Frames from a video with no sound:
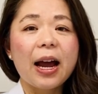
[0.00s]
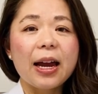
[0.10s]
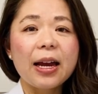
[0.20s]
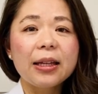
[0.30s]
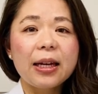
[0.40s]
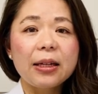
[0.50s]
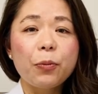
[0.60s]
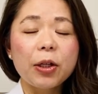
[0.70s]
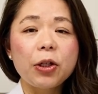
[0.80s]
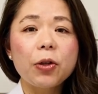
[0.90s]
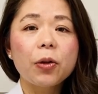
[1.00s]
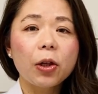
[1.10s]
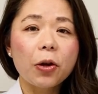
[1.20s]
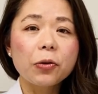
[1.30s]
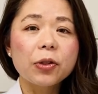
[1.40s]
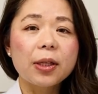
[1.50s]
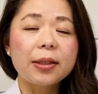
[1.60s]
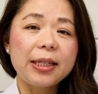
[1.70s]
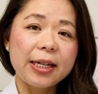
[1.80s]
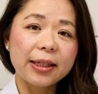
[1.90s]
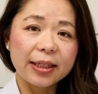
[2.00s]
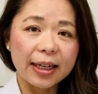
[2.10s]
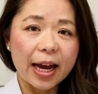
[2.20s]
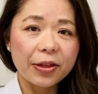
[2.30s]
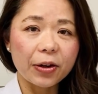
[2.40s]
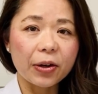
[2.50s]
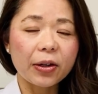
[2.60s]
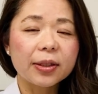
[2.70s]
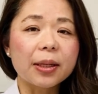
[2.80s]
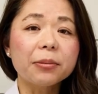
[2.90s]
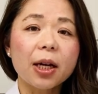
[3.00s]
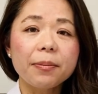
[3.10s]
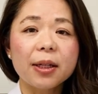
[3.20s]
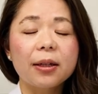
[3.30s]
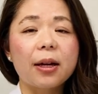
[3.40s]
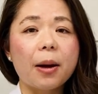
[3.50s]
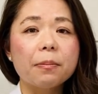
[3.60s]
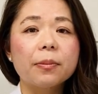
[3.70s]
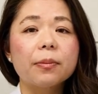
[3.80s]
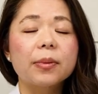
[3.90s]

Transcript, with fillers: it when you close the teeth together, sometimes the gum